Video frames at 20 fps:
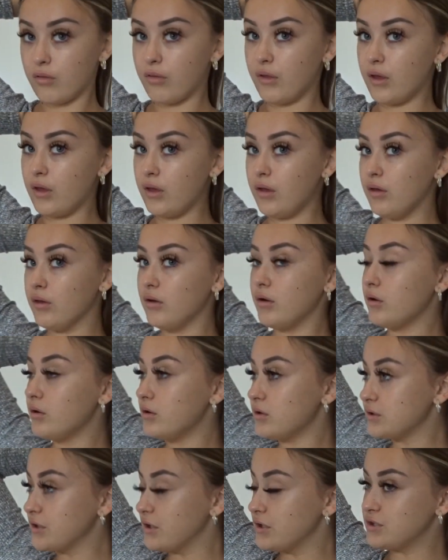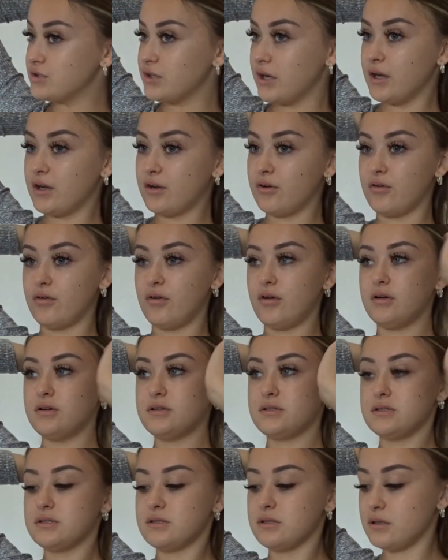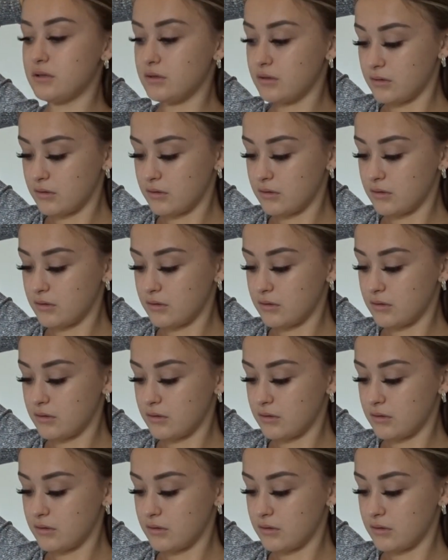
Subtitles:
their ear and just go straight across.